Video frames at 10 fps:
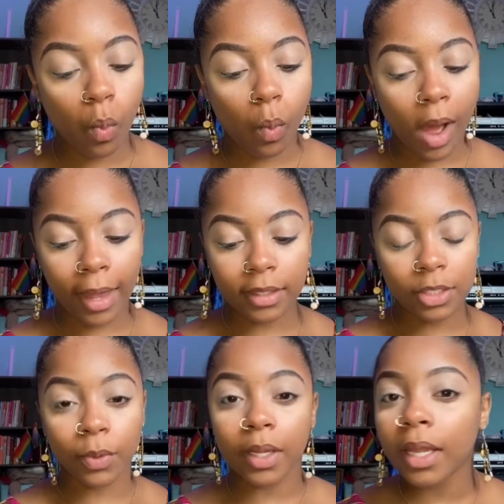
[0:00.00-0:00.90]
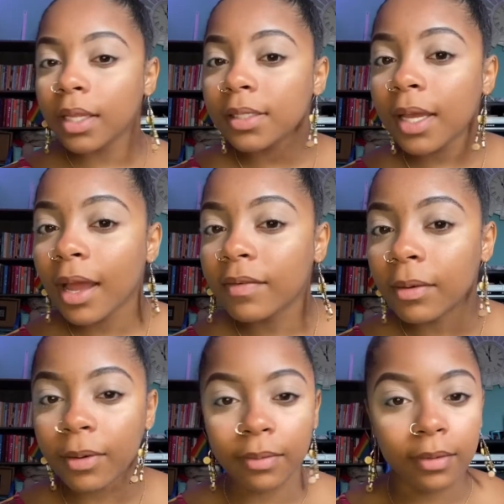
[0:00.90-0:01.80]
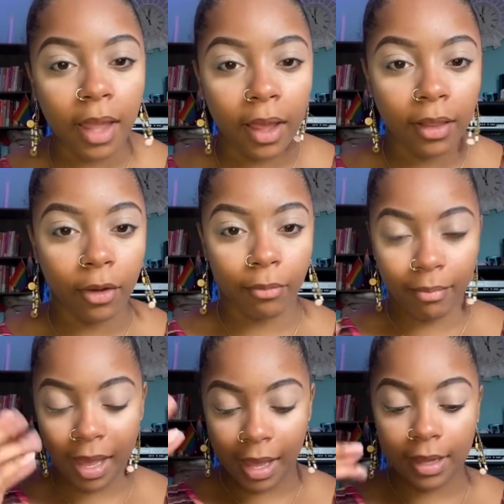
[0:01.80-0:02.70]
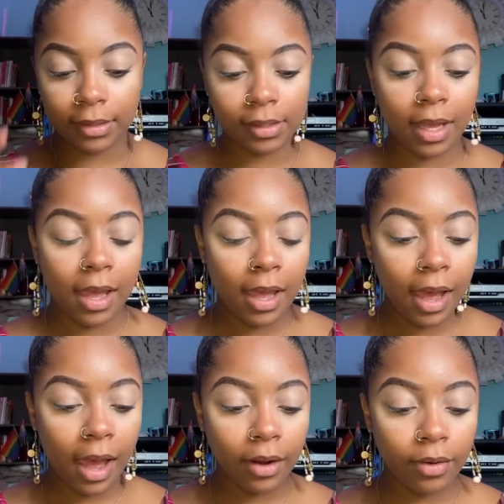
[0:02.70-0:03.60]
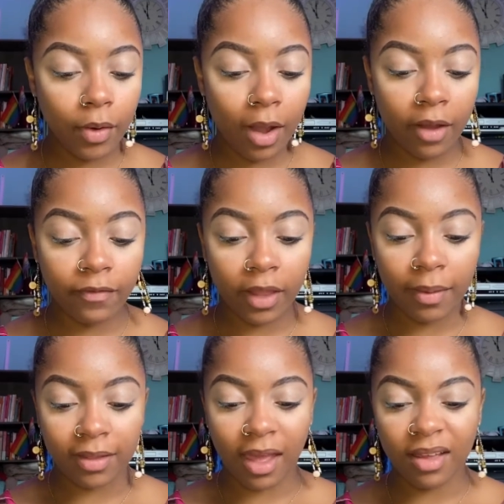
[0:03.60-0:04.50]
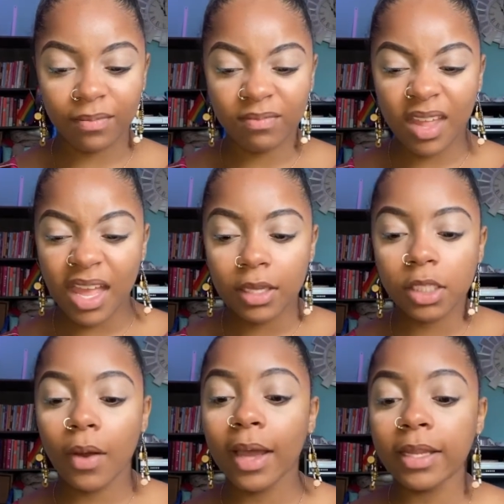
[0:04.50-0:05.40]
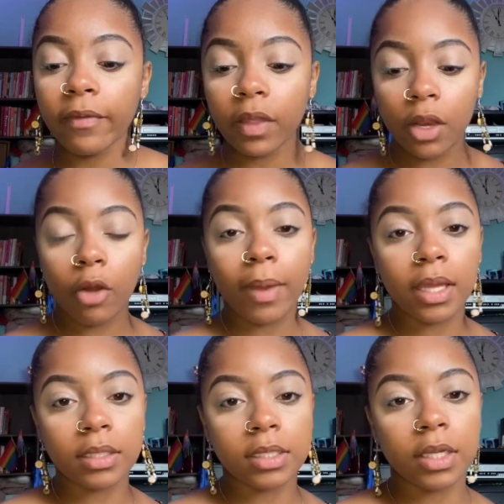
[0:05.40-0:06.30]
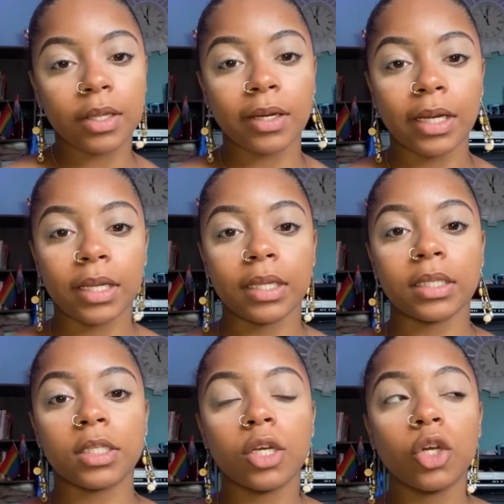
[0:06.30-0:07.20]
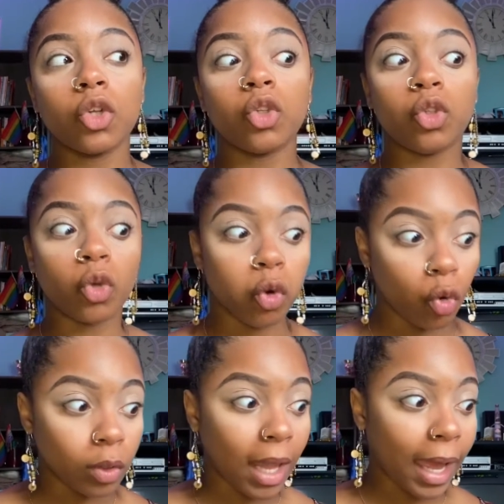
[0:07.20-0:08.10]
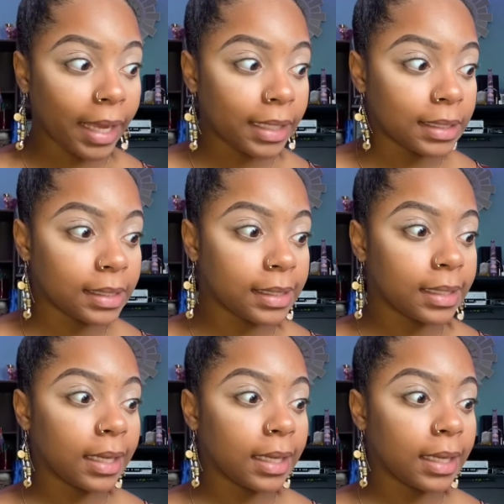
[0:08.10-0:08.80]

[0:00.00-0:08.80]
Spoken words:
I like to do it. It looks like I have on like a little mask. I don't know how I feel about that. So I definitely know my concealer is too light.